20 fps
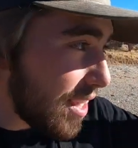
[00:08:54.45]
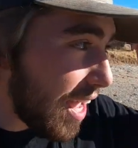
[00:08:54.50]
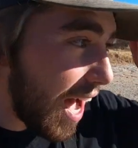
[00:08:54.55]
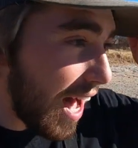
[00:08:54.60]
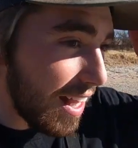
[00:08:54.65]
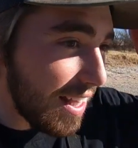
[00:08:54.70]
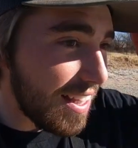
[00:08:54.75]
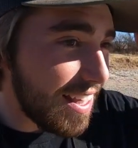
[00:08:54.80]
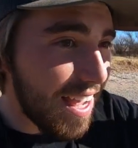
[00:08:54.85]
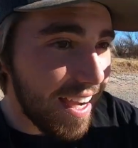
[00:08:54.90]

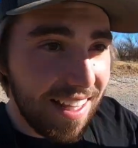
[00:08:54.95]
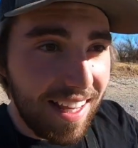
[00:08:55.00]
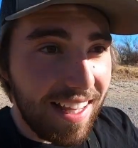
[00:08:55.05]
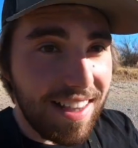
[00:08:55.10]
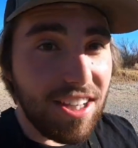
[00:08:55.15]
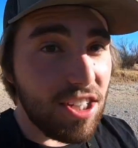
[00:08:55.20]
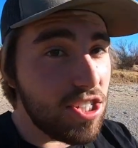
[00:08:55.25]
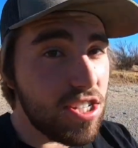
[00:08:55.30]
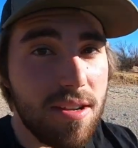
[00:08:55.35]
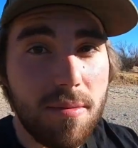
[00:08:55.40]
Golly, I,
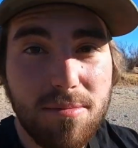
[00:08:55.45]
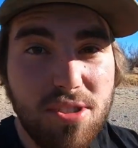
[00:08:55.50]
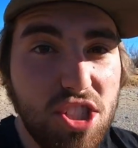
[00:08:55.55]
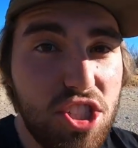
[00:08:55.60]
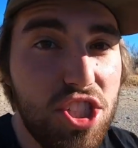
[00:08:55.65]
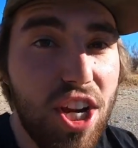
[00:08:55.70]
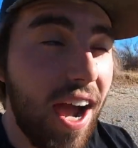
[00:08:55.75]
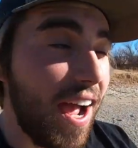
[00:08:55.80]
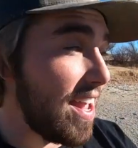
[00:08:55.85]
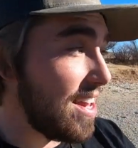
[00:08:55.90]
there's some
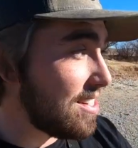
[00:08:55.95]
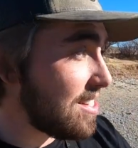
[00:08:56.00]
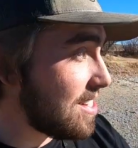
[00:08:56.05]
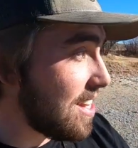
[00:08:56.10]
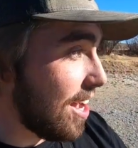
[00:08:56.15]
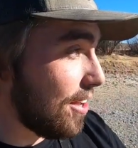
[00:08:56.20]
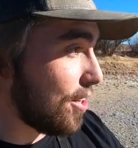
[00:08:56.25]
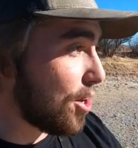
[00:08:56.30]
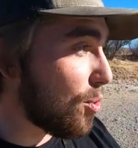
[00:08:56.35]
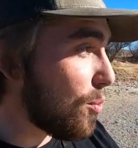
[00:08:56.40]
giants
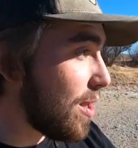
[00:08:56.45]
down there.